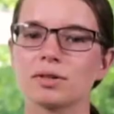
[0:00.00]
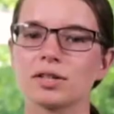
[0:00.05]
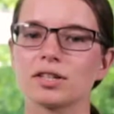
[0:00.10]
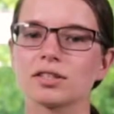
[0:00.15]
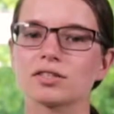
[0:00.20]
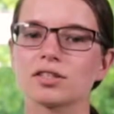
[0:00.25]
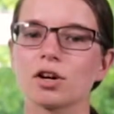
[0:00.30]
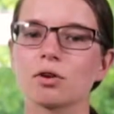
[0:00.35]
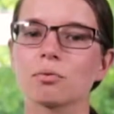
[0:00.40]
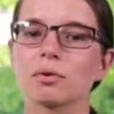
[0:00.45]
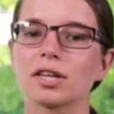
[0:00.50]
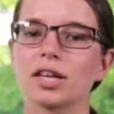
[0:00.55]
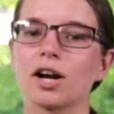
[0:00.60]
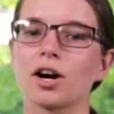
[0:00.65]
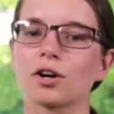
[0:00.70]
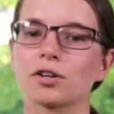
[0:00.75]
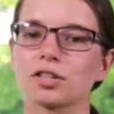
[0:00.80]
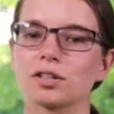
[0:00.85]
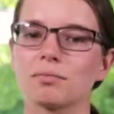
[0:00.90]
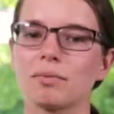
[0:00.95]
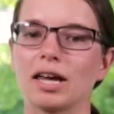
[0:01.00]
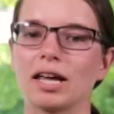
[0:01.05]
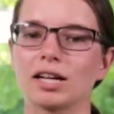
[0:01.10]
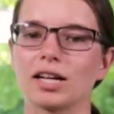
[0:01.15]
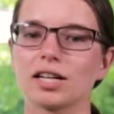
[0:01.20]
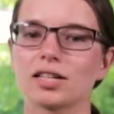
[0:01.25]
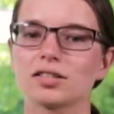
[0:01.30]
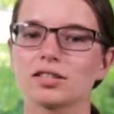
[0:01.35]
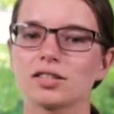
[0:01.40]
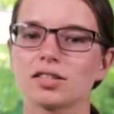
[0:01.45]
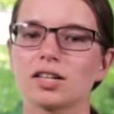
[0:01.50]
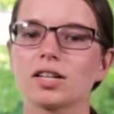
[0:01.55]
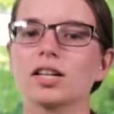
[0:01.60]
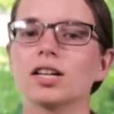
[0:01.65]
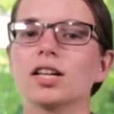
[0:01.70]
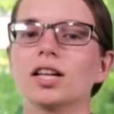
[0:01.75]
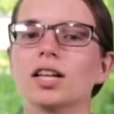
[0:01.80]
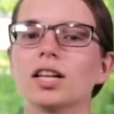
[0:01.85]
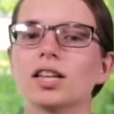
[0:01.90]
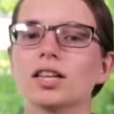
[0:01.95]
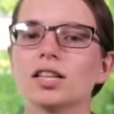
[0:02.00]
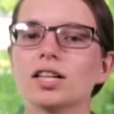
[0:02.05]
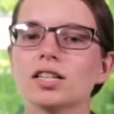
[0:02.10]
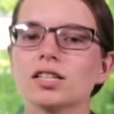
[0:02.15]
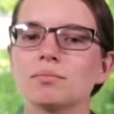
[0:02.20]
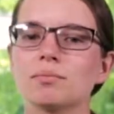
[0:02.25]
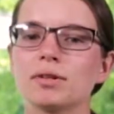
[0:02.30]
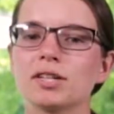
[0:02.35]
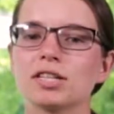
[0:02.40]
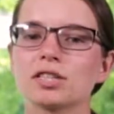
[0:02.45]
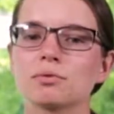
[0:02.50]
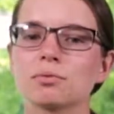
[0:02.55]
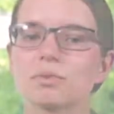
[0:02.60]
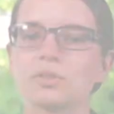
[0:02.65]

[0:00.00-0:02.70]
bees are really hard to manage. These bees